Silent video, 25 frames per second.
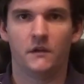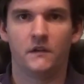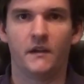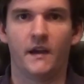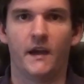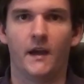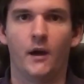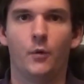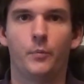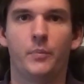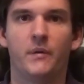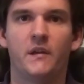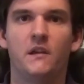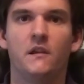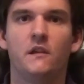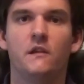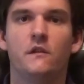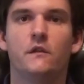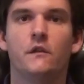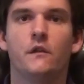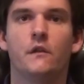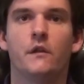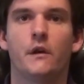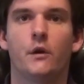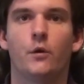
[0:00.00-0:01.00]
To help
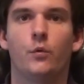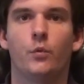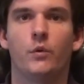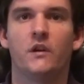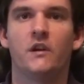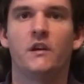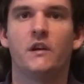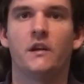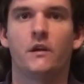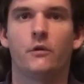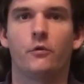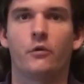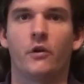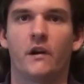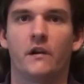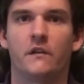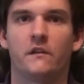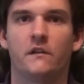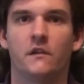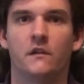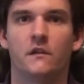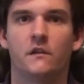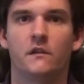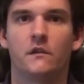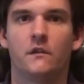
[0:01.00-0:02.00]
ease the liquidity
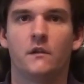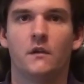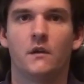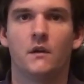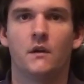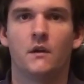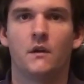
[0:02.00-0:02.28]
crisis